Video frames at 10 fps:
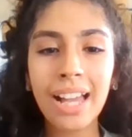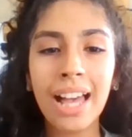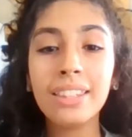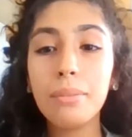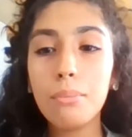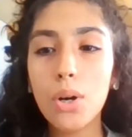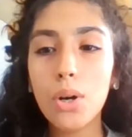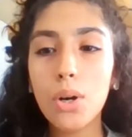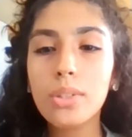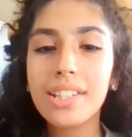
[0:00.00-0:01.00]
And the
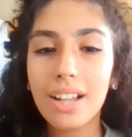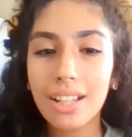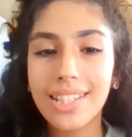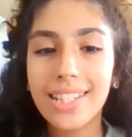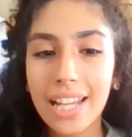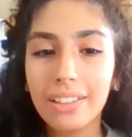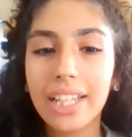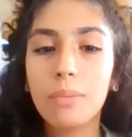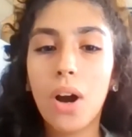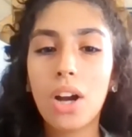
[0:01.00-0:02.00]
most
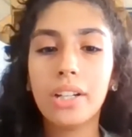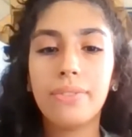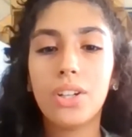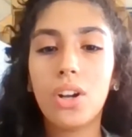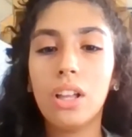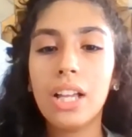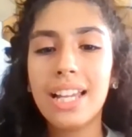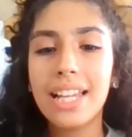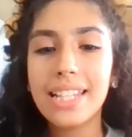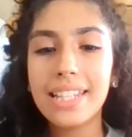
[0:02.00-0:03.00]
unsettling part of it all
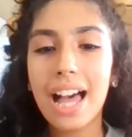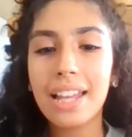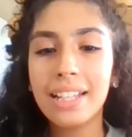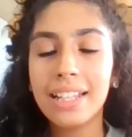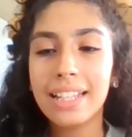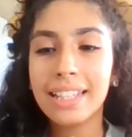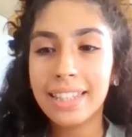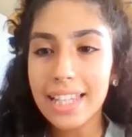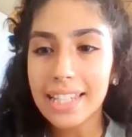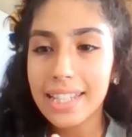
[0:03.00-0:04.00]
is that
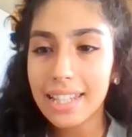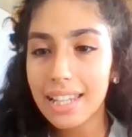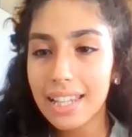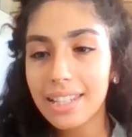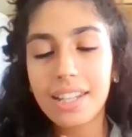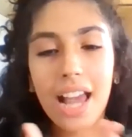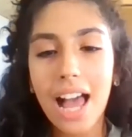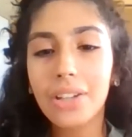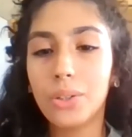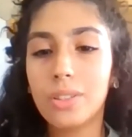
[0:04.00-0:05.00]
this is an
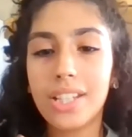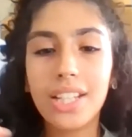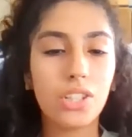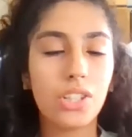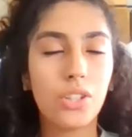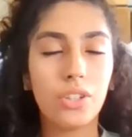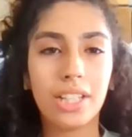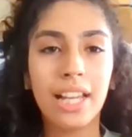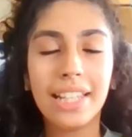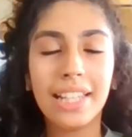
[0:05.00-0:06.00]
adult
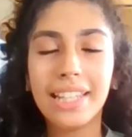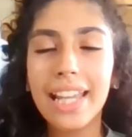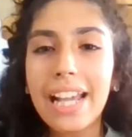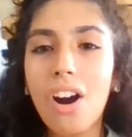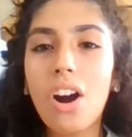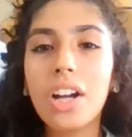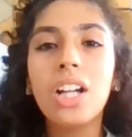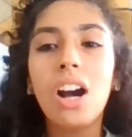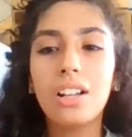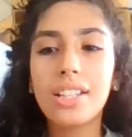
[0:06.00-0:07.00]
industry. They are
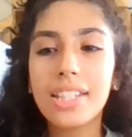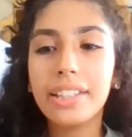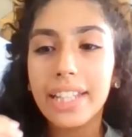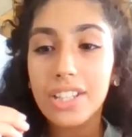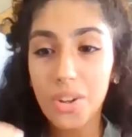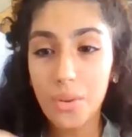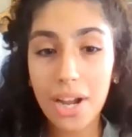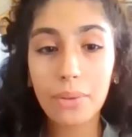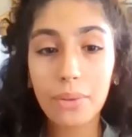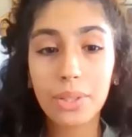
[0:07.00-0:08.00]
constantly
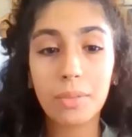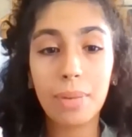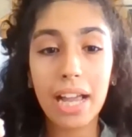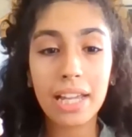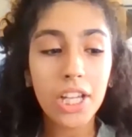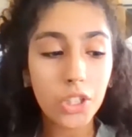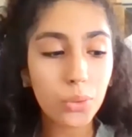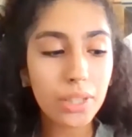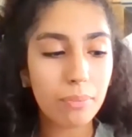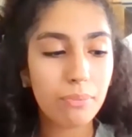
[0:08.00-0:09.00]
surrounded by
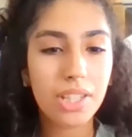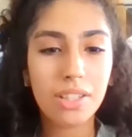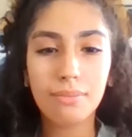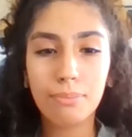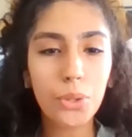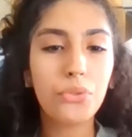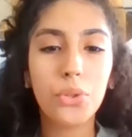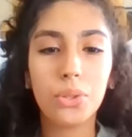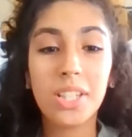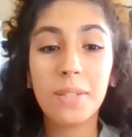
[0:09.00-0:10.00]
creeps,
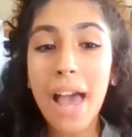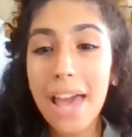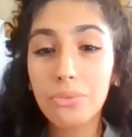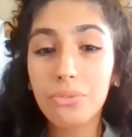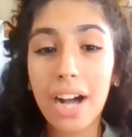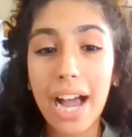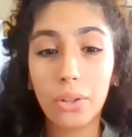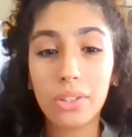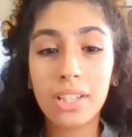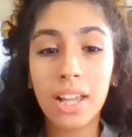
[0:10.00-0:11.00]
perverts,
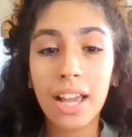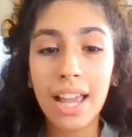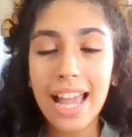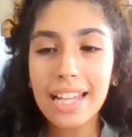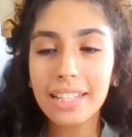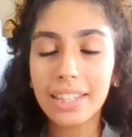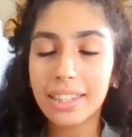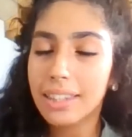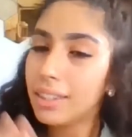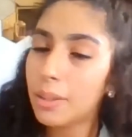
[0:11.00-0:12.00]
pedophiles. And
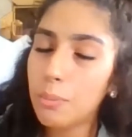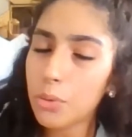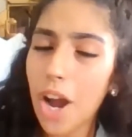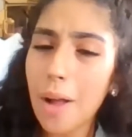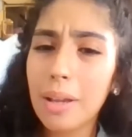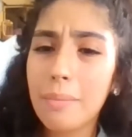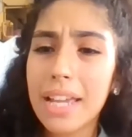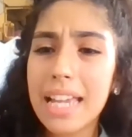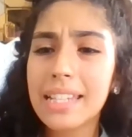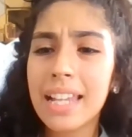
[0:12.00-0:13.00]
the
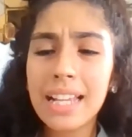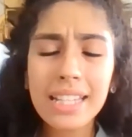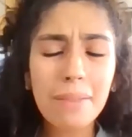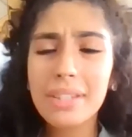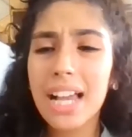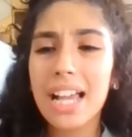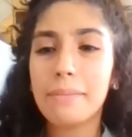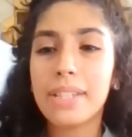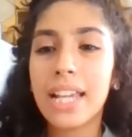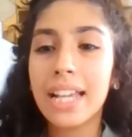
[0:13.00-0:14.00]
problem is
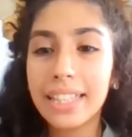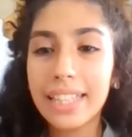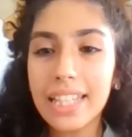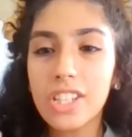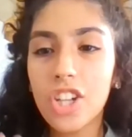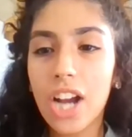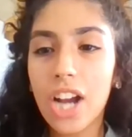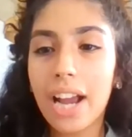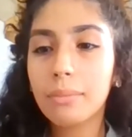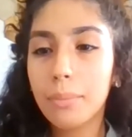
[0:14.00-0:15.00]
sometimes these
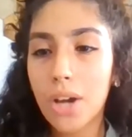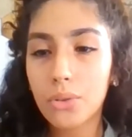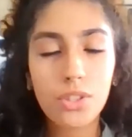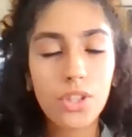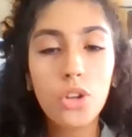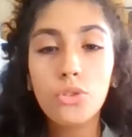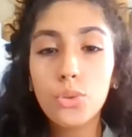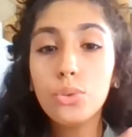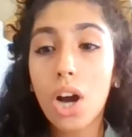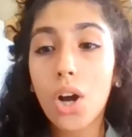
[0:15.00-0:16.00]
child models
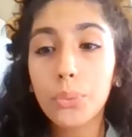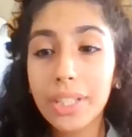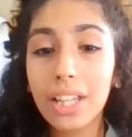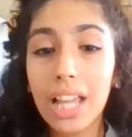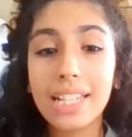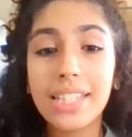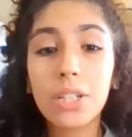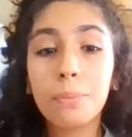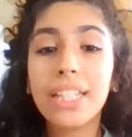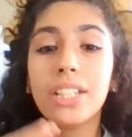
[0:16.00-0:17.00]
do not realize
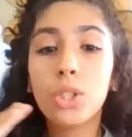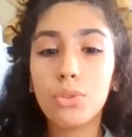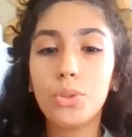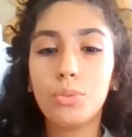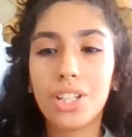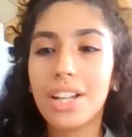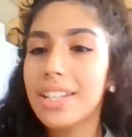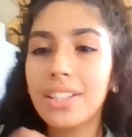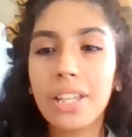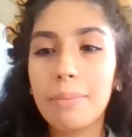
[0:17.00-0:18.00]
they're being groomed
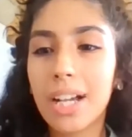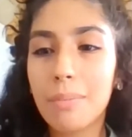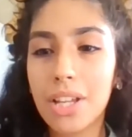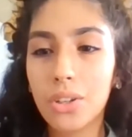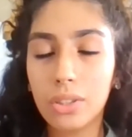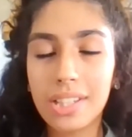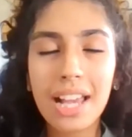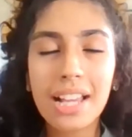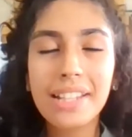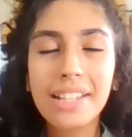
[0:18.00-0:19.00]
until they become adults.
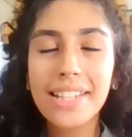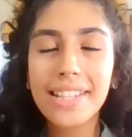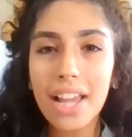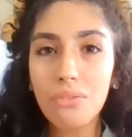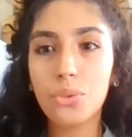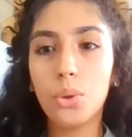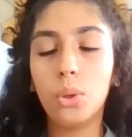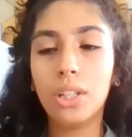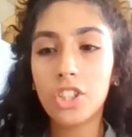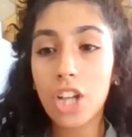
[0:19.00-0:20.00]

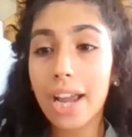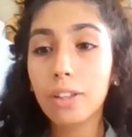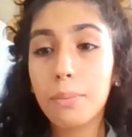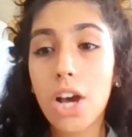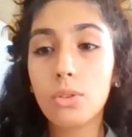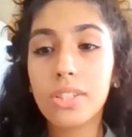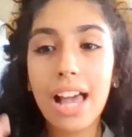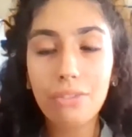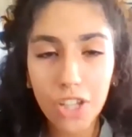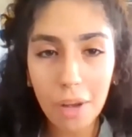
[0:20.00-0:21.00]
Several child models
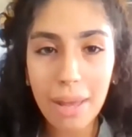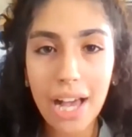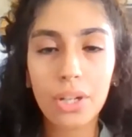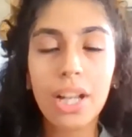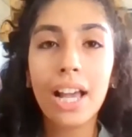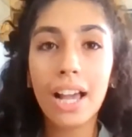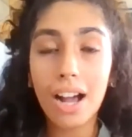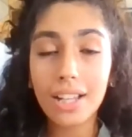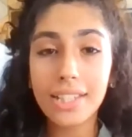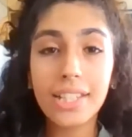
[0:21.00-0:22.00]
have come out
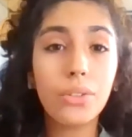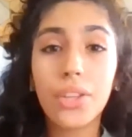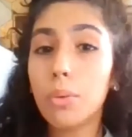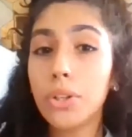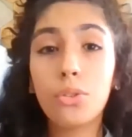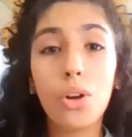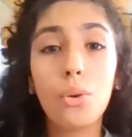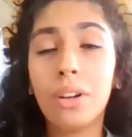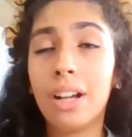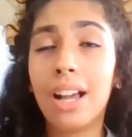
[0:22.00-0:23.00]
after they were
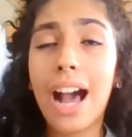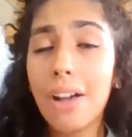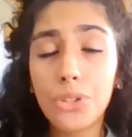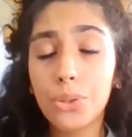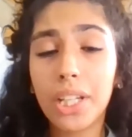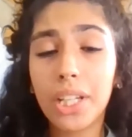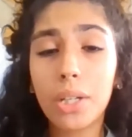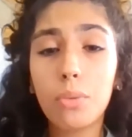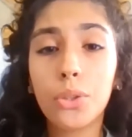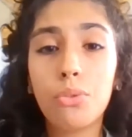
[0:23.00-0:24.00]

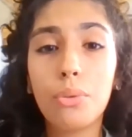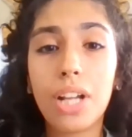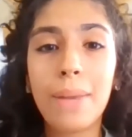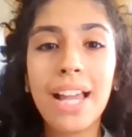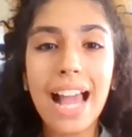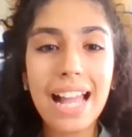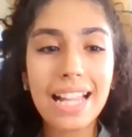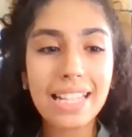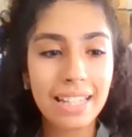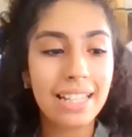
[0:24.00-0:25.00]
grown up
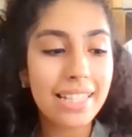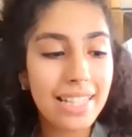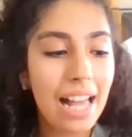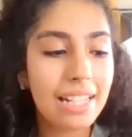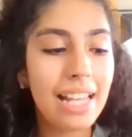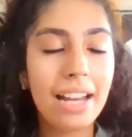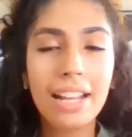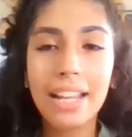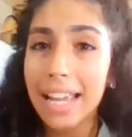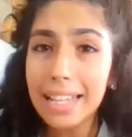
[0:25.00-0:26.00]
and said that
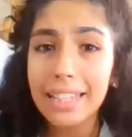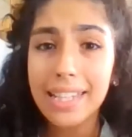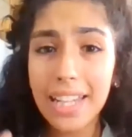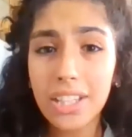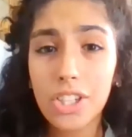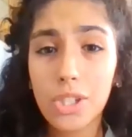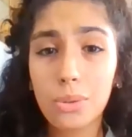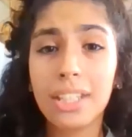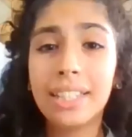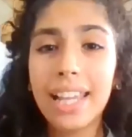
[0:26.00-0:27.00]
in this
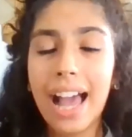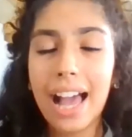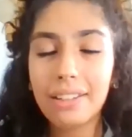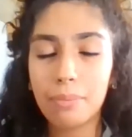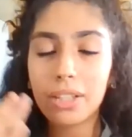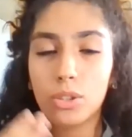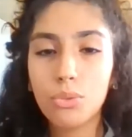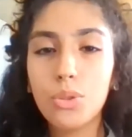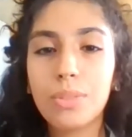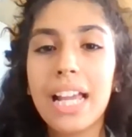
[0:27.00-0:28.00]
industry they had been
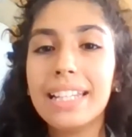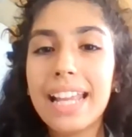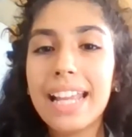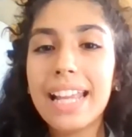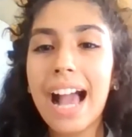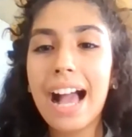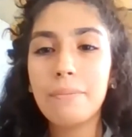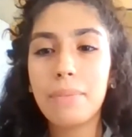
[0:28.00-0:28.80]
groomed, they had been